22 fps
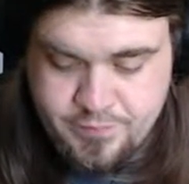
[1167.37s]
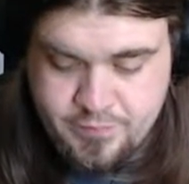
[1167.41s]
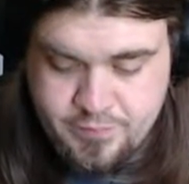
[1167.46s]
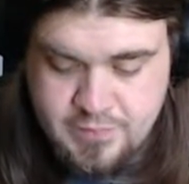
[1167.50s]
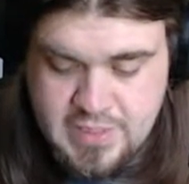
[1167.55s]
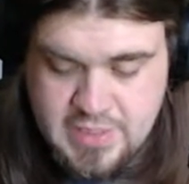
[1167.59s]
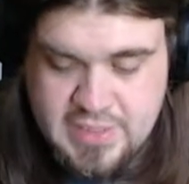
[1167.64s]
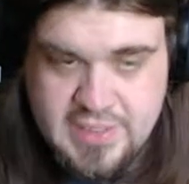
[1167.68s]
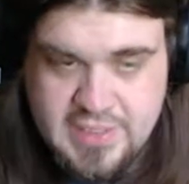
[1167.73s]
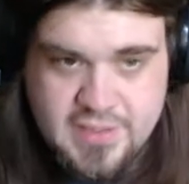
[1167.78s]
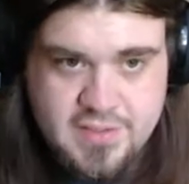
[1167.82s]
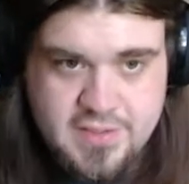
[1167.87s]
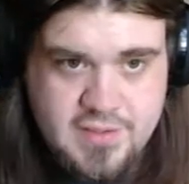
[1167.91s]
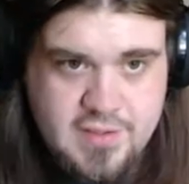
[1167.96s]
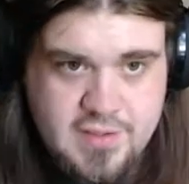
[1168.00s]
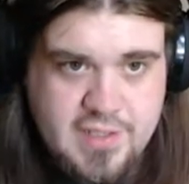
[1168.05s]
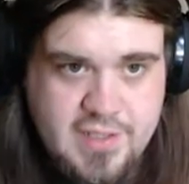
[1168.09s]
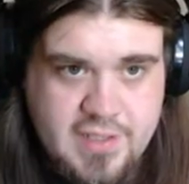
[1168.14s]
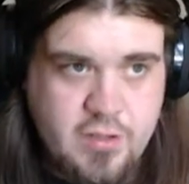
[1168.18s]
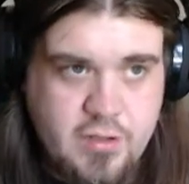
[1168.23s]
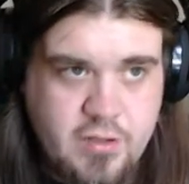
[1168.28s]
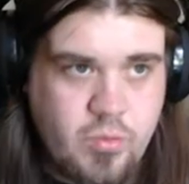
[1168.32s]
Unless
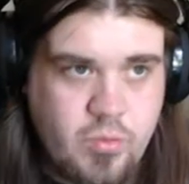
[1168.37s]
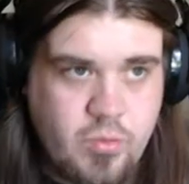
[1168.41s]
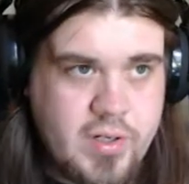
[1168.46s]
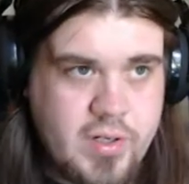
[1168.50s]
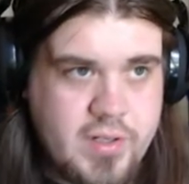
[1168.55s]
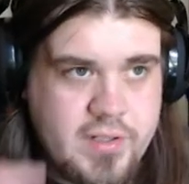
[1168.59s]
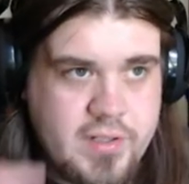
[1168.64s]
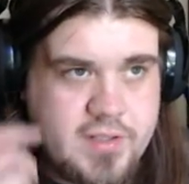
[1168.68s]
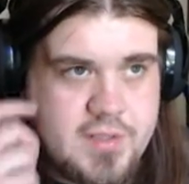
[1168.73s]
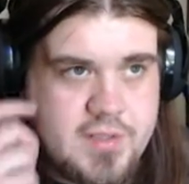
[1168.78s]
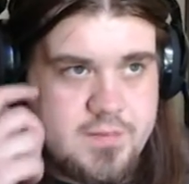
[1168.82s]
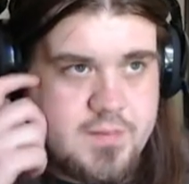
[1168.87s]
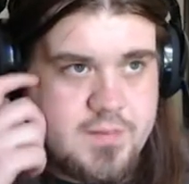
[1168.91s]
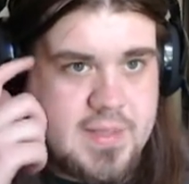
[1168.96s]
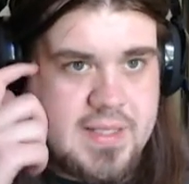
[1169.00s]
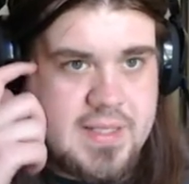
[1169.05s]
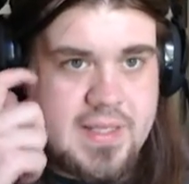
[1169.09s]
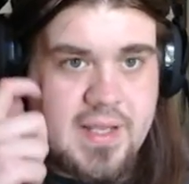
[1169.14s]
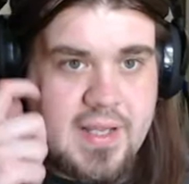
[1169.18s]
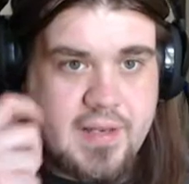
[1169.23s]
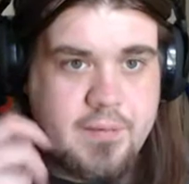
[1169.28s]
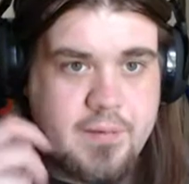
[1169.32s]
like you're wanting to be
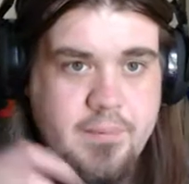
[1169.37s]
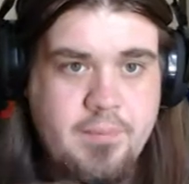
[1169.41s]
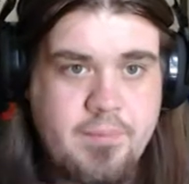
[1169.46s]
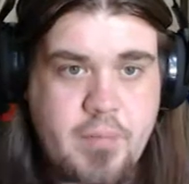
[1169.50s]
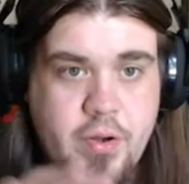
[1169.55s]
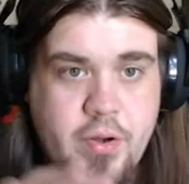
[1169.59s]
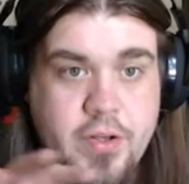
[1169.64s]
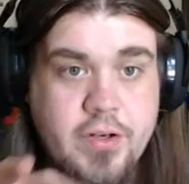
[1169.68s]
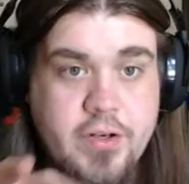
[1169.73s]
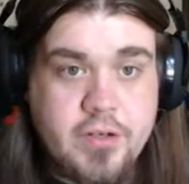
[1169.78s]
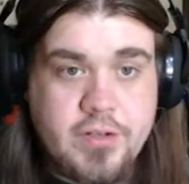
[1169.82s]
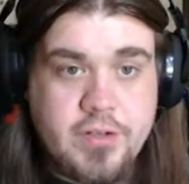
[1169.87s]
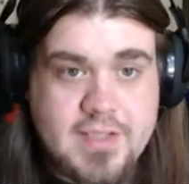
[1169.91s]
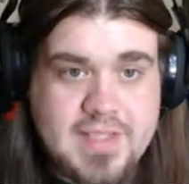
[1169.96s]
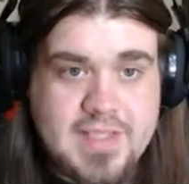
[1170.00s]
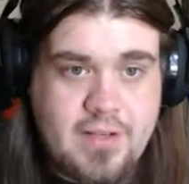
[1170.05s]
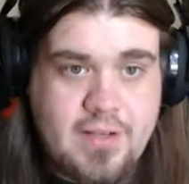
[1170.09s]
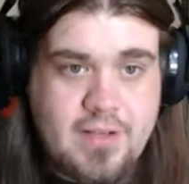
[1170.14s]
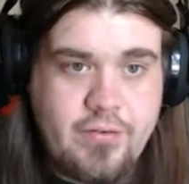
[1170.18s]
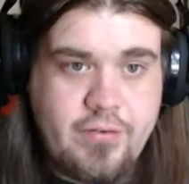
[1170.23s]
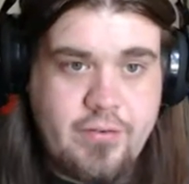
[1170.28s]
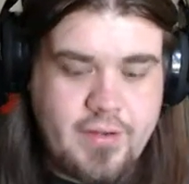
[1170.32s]
like put
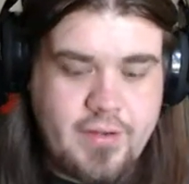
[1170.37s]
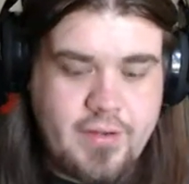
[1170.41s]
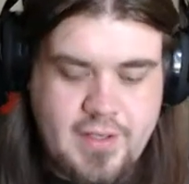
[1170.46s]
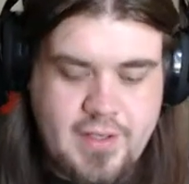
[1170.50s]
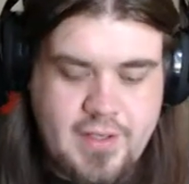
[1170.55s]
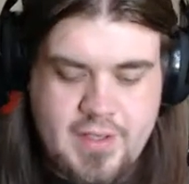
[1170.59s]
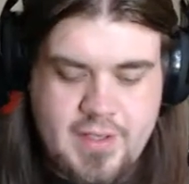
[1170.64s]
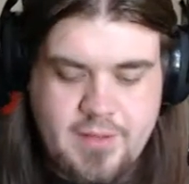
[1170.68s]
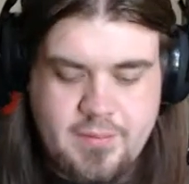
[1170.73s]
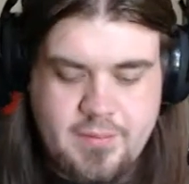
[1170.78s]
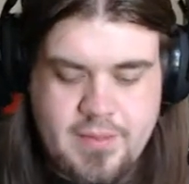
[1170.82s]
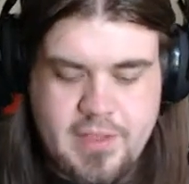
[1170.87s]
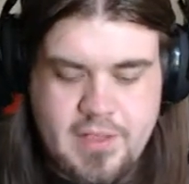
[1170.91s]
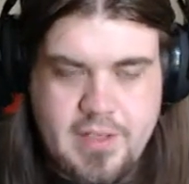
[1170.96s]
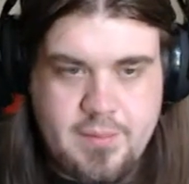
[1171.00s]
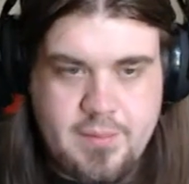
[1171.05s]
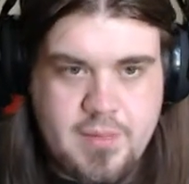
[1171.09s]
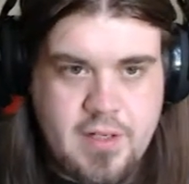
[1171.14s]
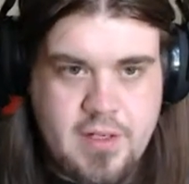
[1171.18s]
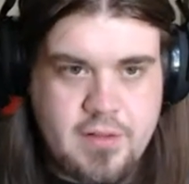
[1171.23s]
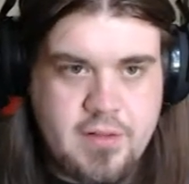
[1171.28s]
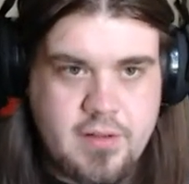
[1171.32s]
yourself in the game. Like
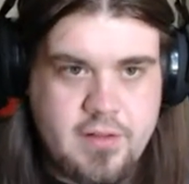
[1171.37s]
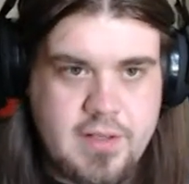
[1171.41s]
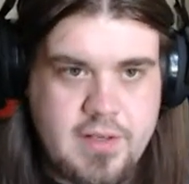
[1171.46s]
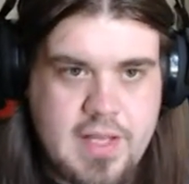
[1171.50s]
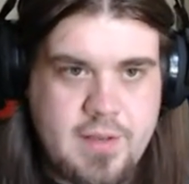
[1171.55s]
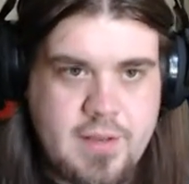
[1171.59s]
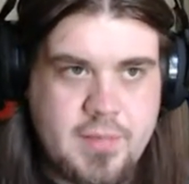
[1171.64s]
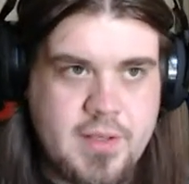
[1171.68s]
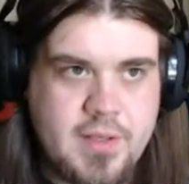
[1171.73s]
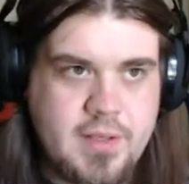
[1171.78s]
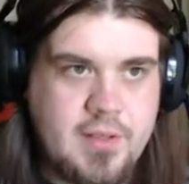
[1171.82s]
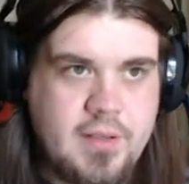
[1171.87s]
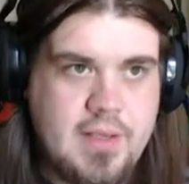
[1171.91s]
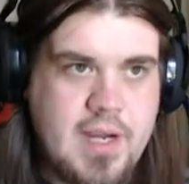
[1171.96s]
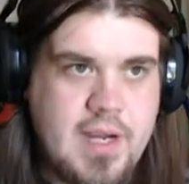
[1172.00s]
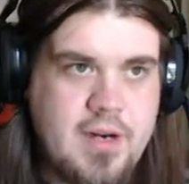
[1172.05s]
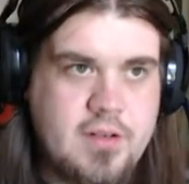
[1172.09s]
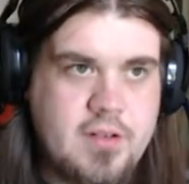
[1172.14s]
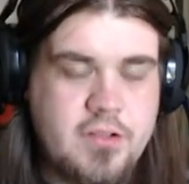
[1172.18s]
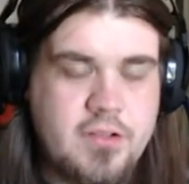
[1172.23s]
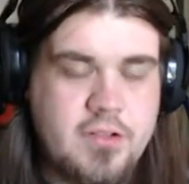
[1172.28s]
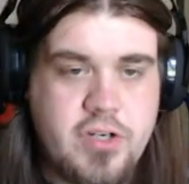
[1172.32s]
I'm not gonna name my
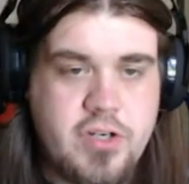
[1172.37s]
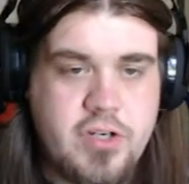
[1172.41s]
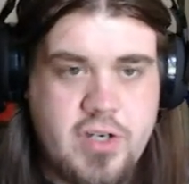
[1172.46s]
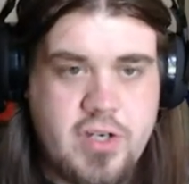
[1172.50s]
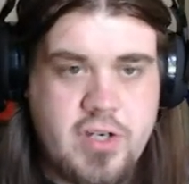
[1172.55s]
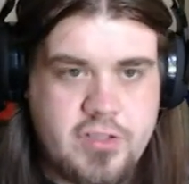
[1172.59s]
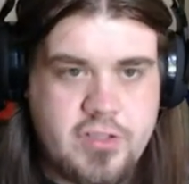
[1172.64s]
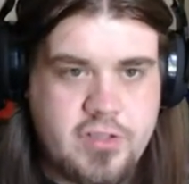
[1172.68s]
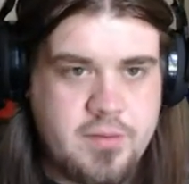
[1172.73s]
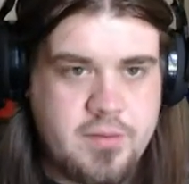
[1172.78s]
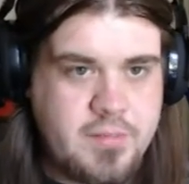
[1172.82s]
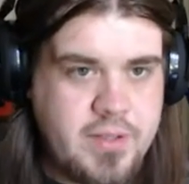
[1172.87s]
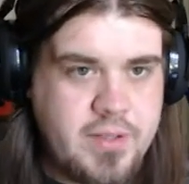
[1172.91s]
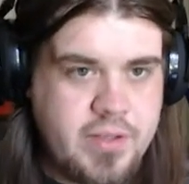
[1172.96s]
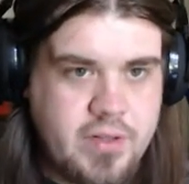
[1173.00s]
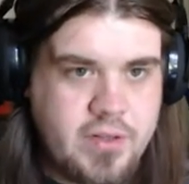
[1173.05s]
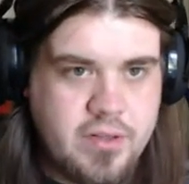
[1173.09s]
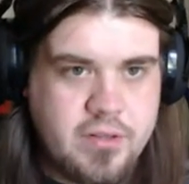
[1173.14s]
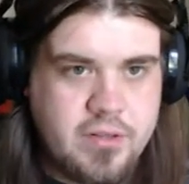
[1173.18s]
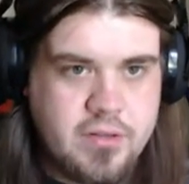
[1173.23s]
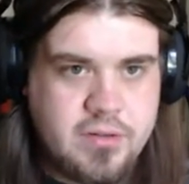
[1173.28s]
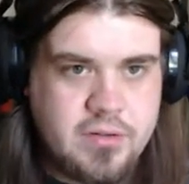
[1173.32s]
character Josh and it be
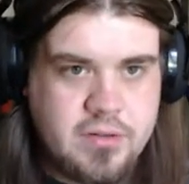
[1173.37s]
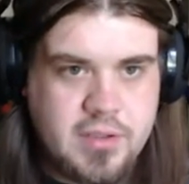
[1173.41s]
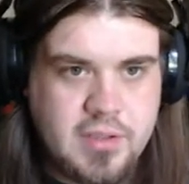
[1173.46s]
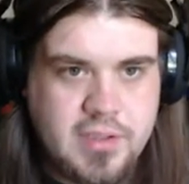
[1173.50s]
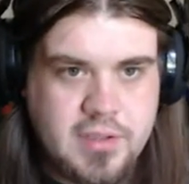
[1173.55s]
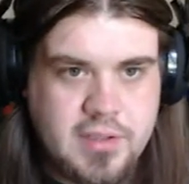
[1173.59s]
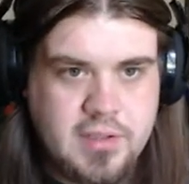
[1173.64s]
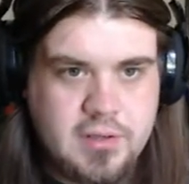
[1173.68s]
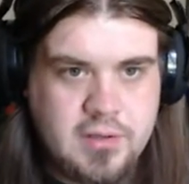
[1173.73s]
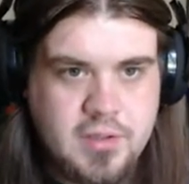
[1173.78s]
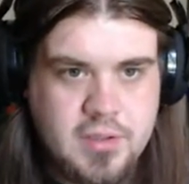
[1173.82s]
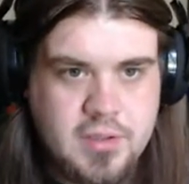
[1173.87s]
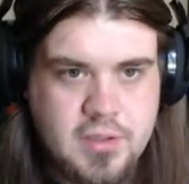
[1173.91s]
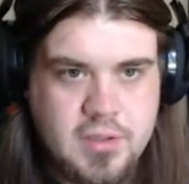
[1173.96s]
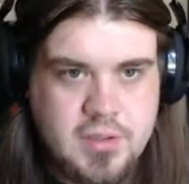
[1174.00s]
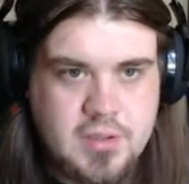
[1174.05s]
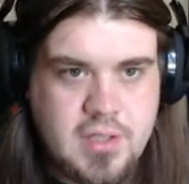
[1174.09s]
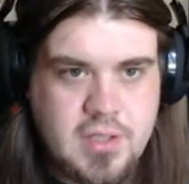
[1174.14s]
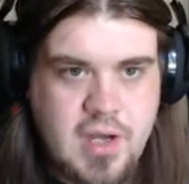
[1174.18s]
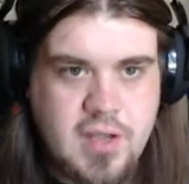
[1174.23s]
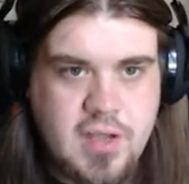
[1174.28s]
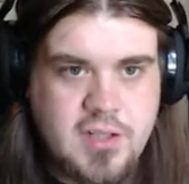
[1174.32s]
a girl. Like
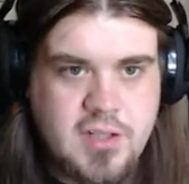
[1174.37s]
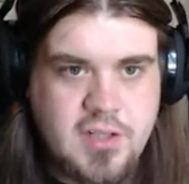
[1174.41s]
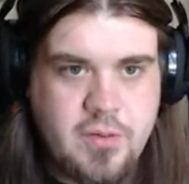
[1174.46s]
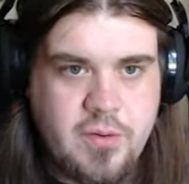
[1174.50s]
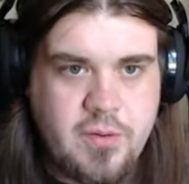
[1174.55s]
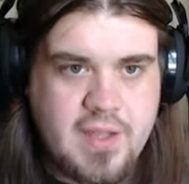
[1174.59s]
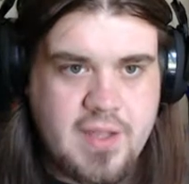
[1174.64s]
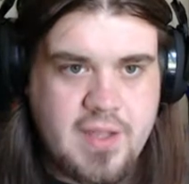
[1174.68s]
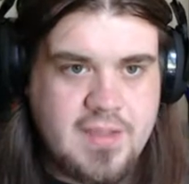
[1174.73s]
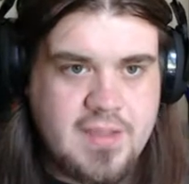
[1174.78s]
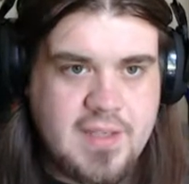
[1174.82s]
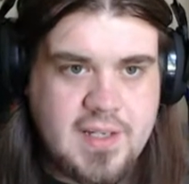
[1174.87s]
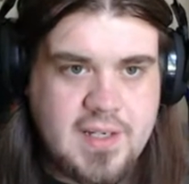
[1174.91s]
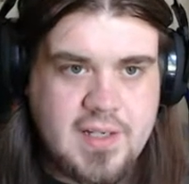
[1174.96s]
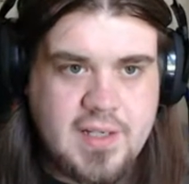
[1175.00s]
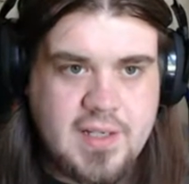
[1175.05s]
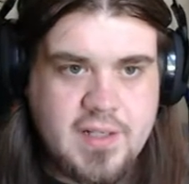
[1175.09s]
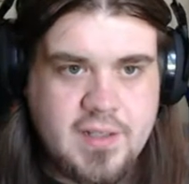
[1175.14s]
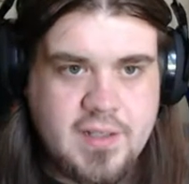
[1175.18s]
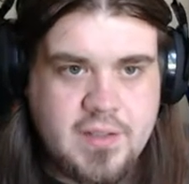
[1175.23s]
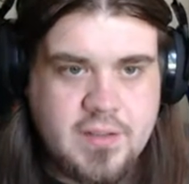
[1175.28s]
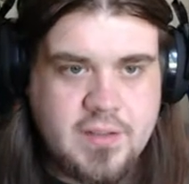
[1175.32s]
I always go with
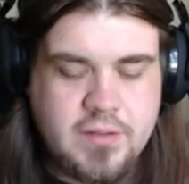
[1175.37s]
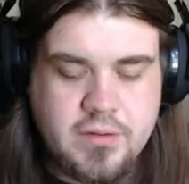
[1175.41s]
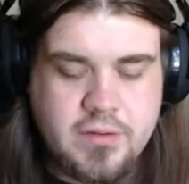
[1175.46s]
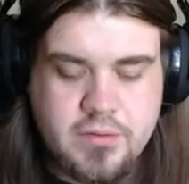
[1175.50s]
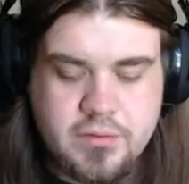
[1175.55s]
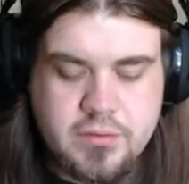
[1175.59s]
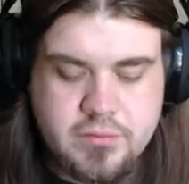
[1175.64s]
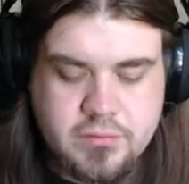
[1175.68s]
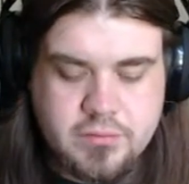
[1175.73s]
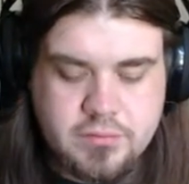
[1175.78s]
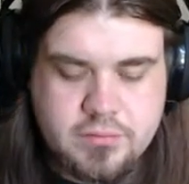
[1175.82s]
Athena or